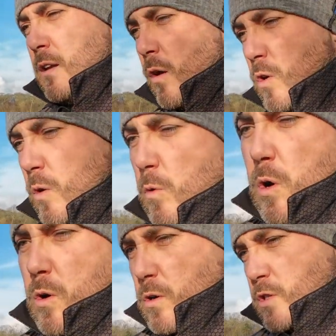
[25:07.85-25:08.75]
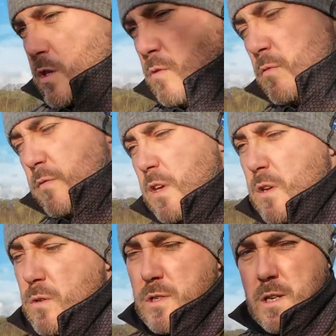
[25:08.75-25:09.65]
local walks,
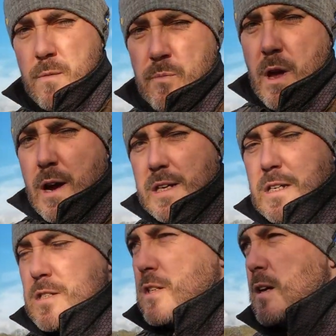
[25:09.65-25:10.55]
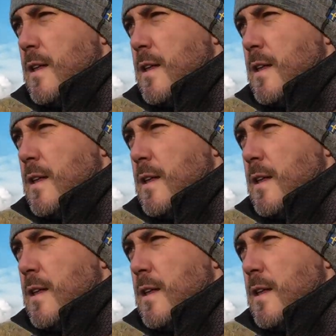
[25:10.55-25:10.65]
reviews, hikes,